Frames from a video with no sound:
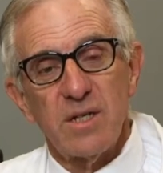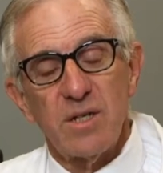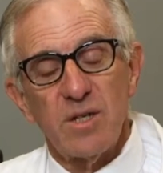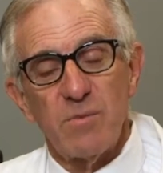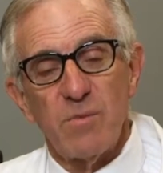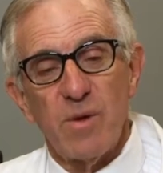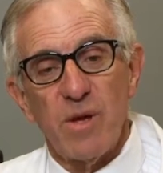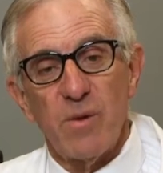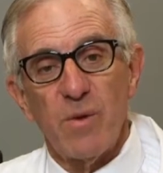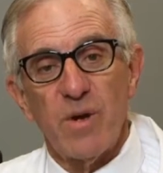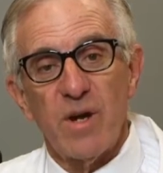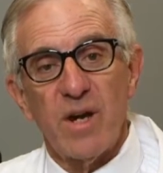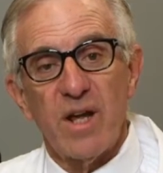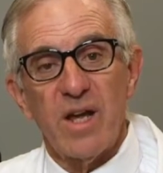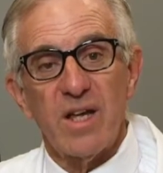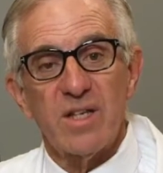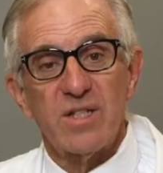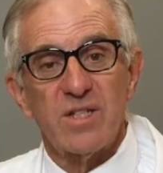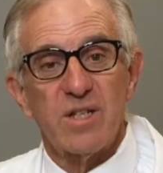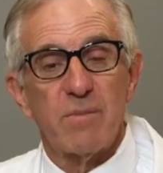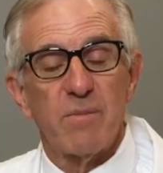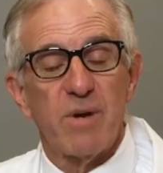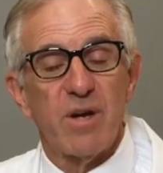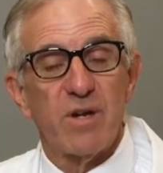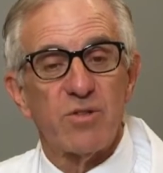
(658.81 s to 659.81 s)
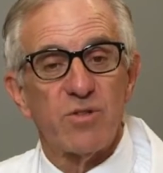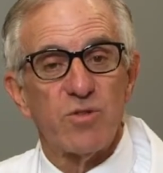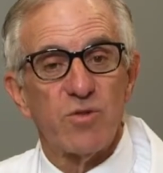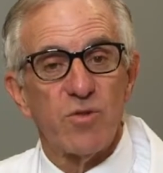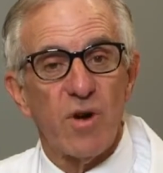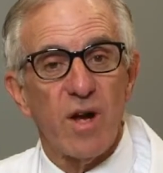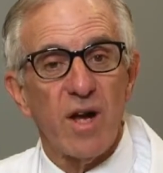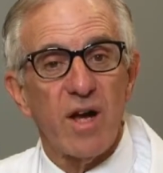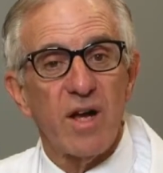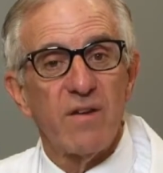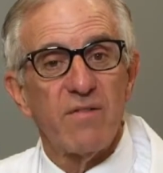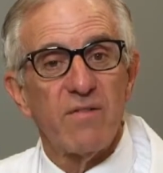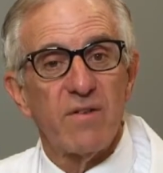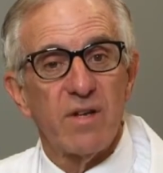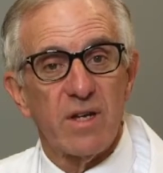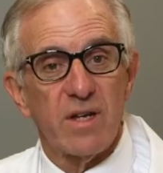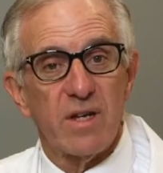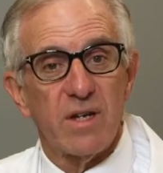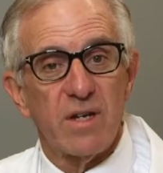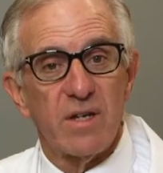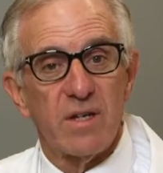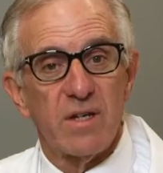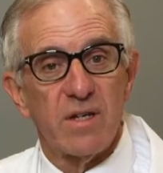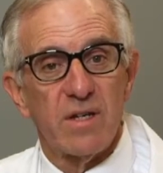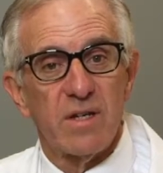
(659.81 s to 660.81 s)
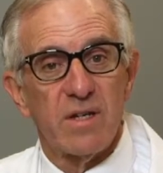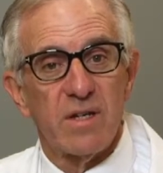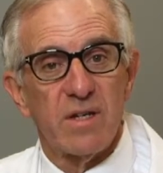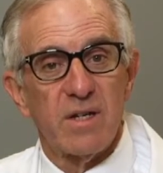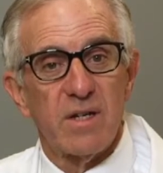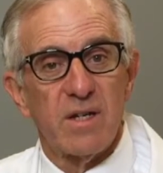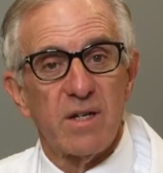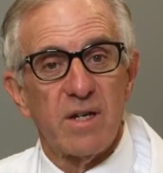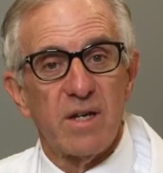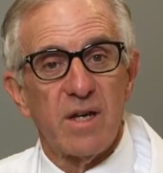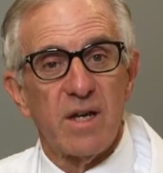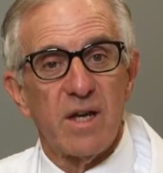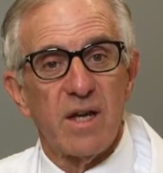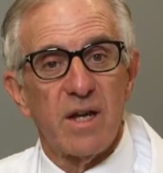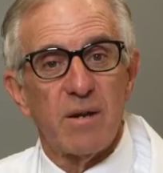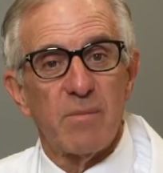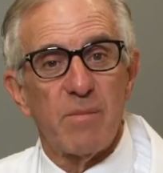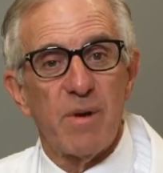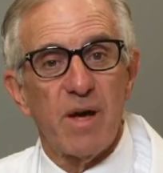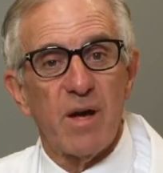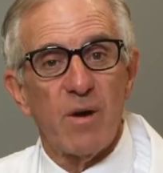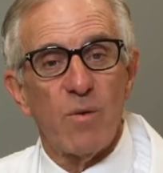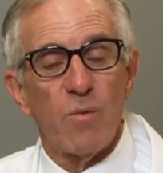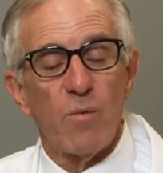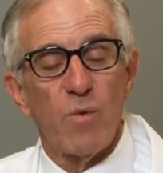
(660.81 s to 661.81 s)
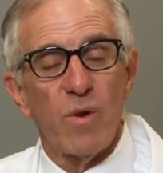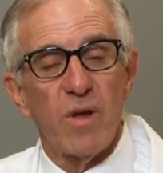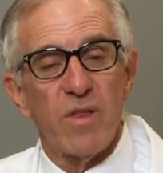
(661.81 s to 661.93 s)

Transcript: You may want to ask about driving and about